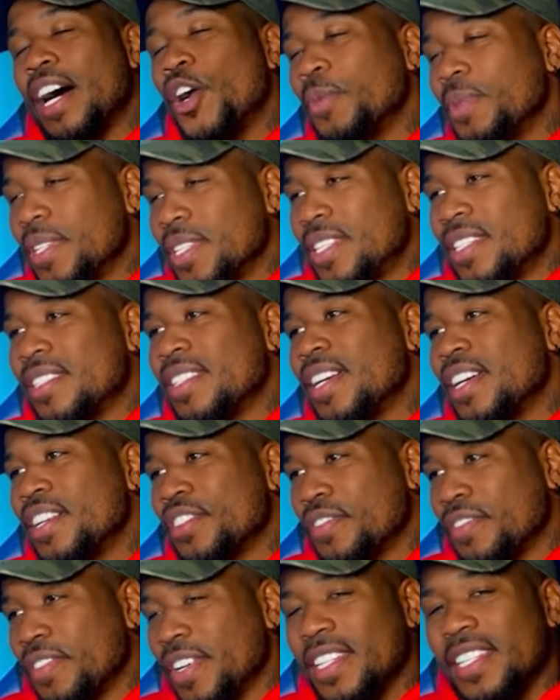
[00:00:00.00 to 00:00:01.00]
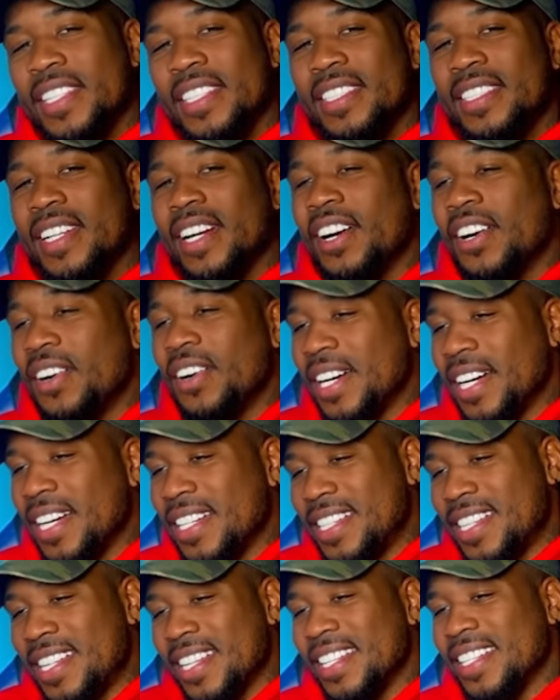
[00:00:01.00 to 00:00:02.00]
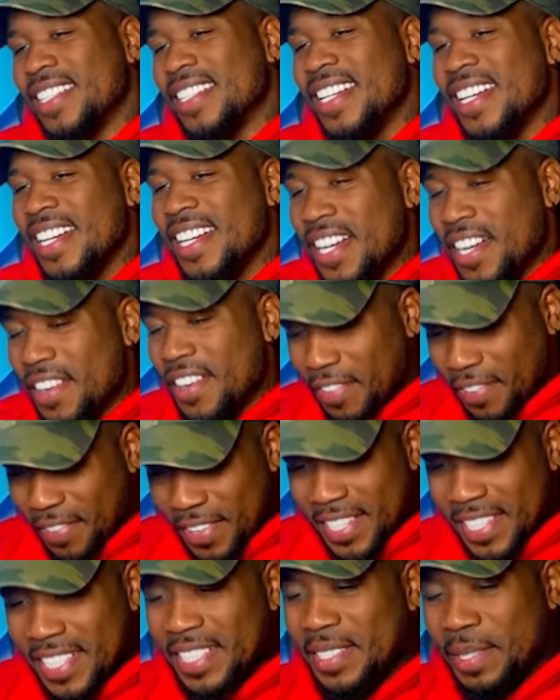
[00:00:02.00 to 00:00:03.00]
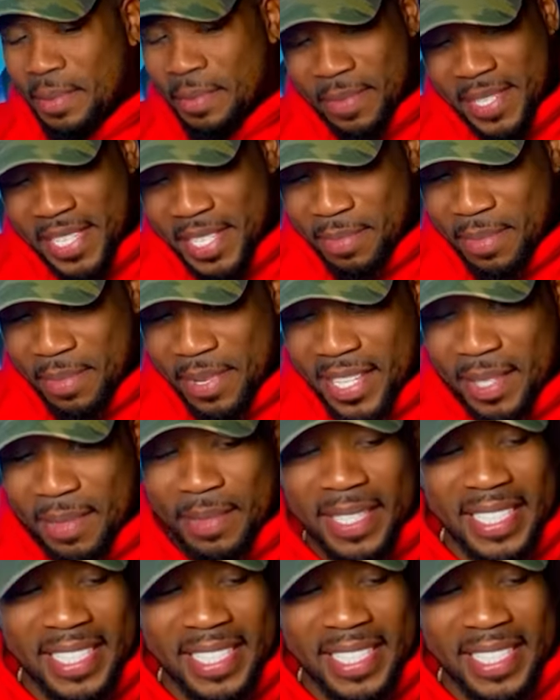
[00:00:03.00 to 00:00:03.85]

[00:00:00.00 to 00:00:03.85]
I hope this is as funny to y'all as it is funny to me, bro,